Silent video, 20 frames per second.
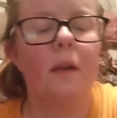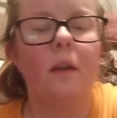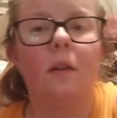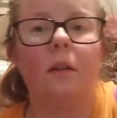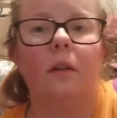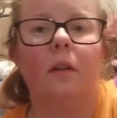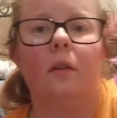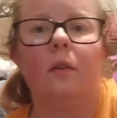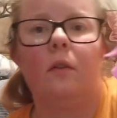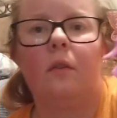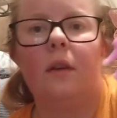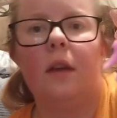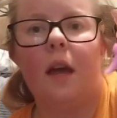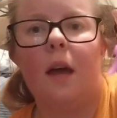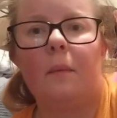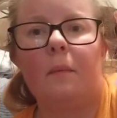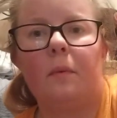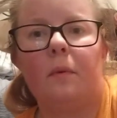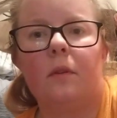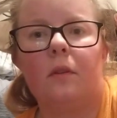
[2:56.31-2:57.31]
figured the little
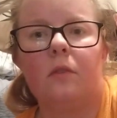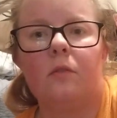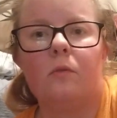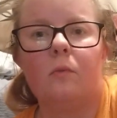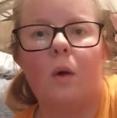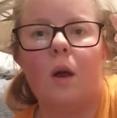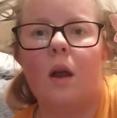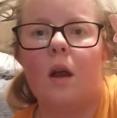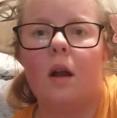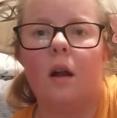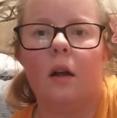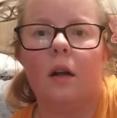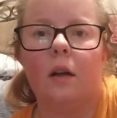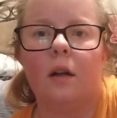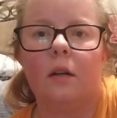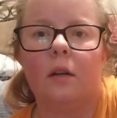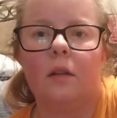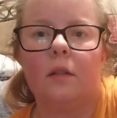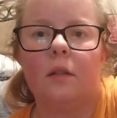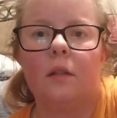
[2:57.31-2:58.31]
cap would
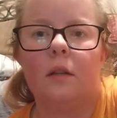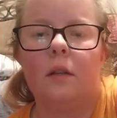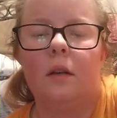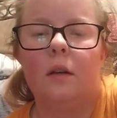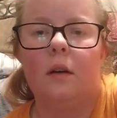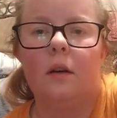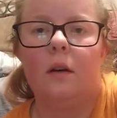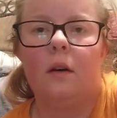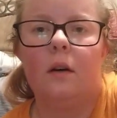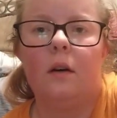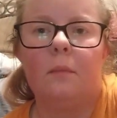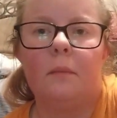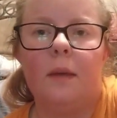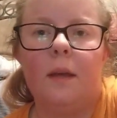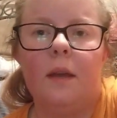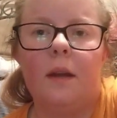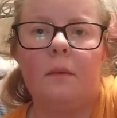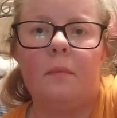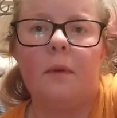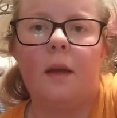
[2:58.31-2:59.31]
squirt. Oh
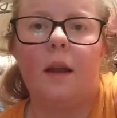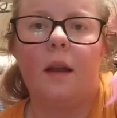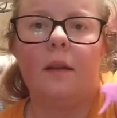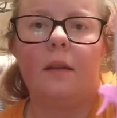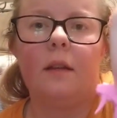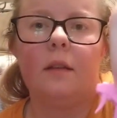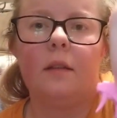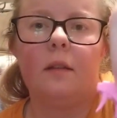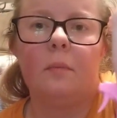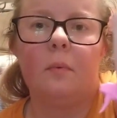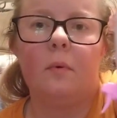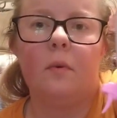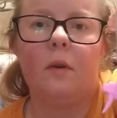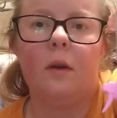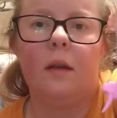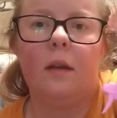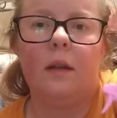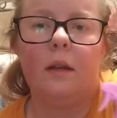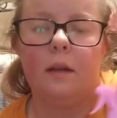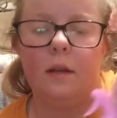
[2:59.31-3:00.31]
man, I'm kind of
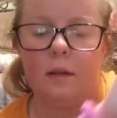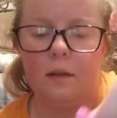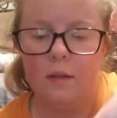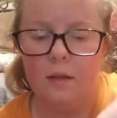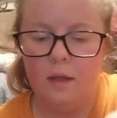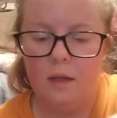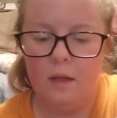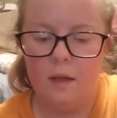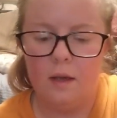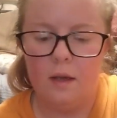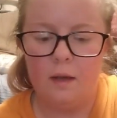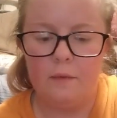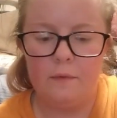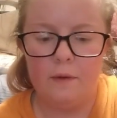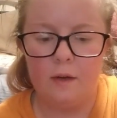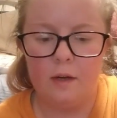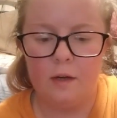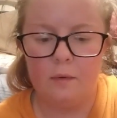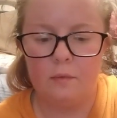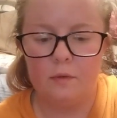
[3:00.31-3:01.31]
disappointed. I
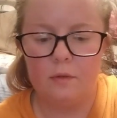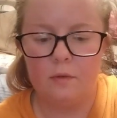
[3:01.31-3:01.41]
figured it